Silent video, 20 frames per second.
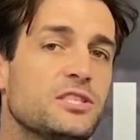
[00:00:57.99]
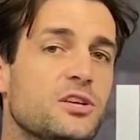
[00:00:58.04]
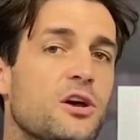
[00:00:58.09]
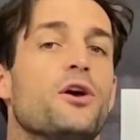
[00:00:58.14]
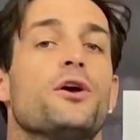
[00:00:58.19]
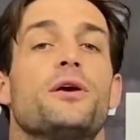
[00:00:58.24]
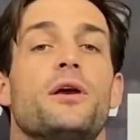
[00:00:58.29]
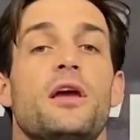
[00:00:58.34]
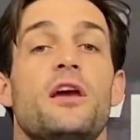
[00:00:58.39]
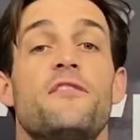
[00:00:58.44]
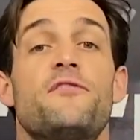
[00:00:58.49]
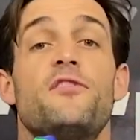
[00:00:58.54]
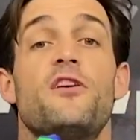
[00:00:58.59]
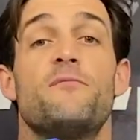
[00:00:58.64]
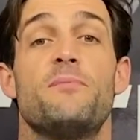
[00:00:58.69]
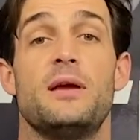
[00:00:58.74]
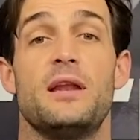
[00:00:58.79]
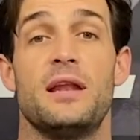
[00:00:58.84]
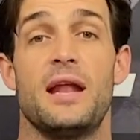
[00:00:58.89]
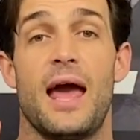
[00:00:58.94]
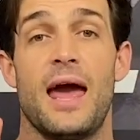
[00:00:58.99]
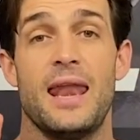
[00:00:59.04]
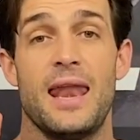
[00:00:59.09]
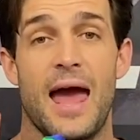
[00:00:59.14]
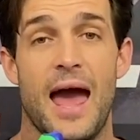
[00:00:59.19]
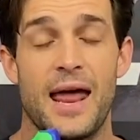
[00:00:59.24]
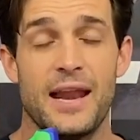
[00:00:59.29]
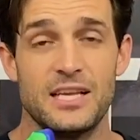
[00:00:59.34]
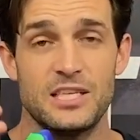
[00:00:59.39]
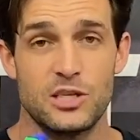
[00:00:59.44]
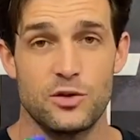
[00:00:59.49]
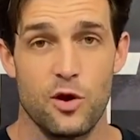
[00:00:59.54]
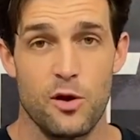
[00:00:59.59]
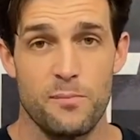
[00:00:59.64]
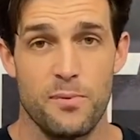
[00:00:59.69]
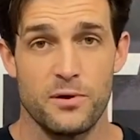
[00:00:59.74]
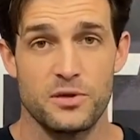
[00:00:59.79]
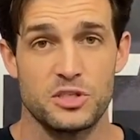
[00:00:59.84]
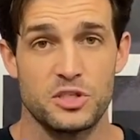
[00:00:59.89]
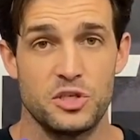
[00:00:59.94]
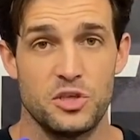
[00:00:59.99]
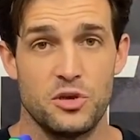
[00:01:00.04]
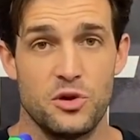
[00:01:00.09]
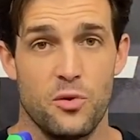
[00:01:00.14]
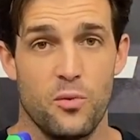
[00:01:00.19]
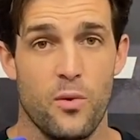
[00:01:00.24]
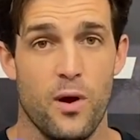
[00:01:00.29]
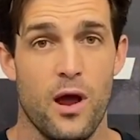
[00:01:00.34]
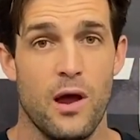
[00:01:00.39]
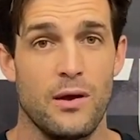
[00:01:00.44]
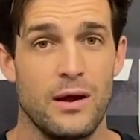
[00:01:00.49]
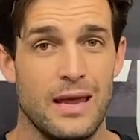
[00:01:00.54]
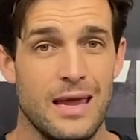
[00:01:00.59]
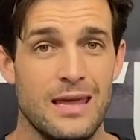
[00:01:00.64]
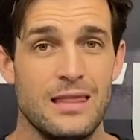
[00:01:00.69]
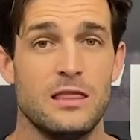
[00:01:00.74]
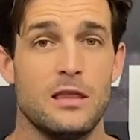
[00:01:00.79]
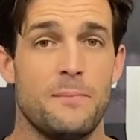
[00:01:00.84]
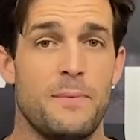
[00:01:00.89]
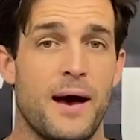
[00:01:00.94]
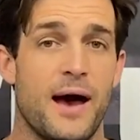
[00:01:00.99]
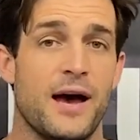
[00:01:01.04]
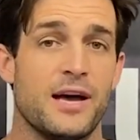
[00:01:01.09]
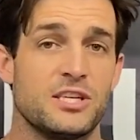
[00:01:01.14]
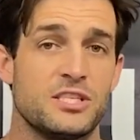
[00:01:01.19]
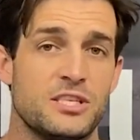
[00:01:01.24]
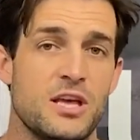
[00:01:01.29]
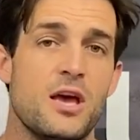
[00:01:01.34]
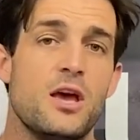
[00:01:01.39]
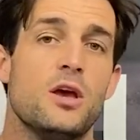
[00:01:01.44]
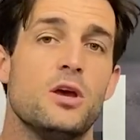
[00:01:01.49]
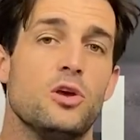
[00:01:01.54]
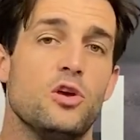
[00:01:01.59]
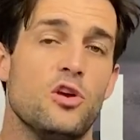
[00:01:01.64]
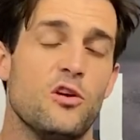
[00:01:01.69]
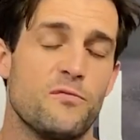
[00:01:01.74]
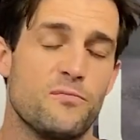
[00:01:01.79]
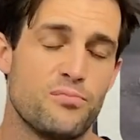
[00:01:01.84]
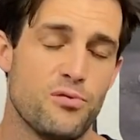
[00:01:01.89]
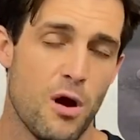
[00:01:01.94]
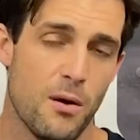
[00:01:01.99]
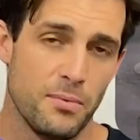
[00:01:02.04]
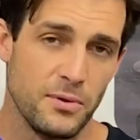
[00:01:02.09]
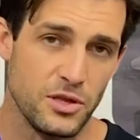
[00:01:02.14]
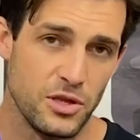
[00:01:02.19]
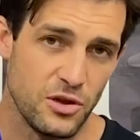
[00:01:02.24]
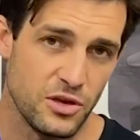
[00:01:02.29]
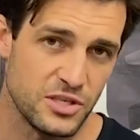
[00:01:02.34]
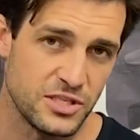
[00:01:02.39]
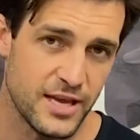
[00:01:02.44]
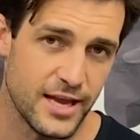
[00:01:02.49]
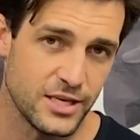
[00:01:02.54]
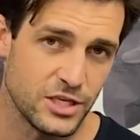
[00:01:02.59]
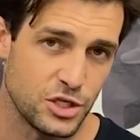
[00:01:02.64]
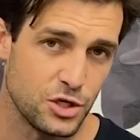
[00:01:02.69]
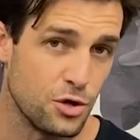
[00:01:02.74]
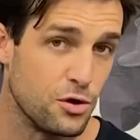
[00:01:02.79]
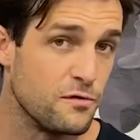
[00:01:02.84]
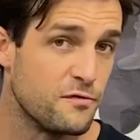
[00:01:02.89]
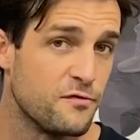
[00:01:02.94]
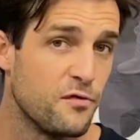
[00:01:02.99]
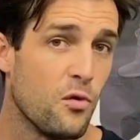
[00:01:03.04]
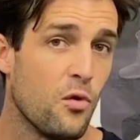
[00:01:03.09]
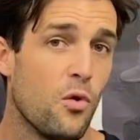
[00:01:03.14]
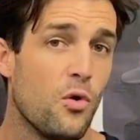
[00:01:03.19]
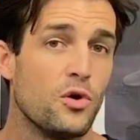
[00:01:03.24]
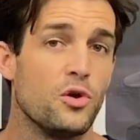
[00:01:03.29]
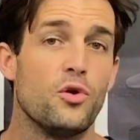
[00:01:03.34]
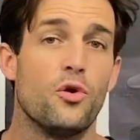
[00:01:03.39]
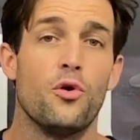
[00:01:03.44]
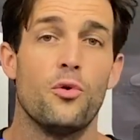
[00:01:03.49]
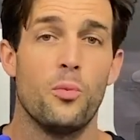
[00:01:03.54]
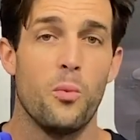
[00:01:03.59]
So if you've been an Adizero Boston wearer in the past, you've probably used that shoe for your